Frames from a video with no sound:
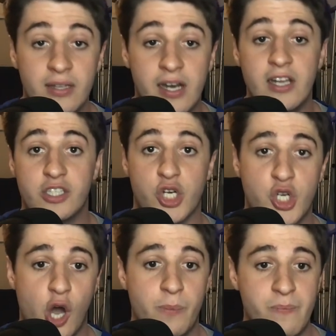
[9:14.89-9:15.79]
than it is to
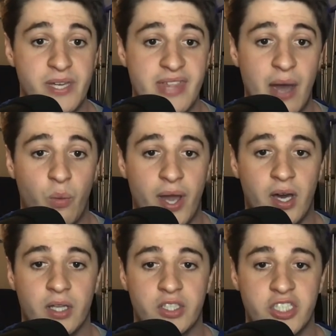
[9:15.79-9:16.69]
show up and be that way
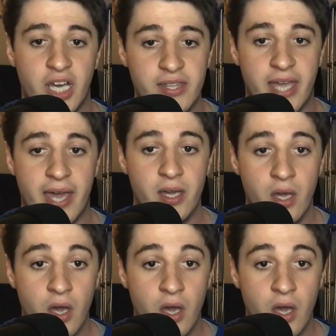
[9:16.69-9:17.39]
on Sunday.